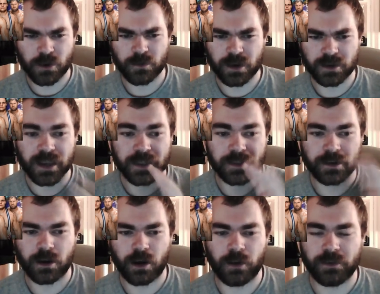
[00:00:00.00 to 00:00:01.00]
they're
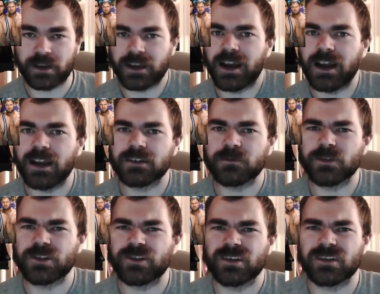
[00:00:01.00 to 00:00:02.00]
not on the card,
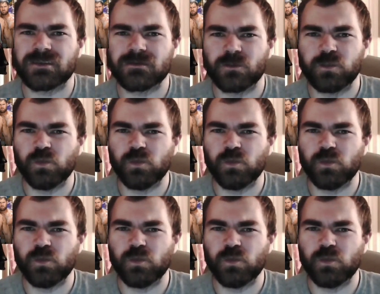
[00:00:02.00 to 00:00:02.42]
which is